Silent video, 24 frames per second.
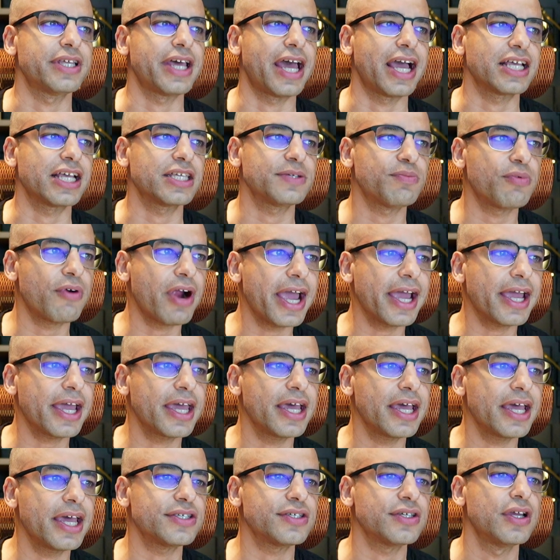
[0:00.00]
tax
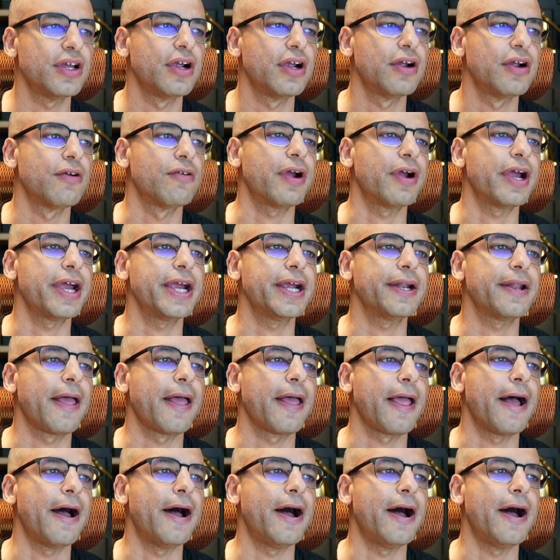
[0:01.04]
brackets, right?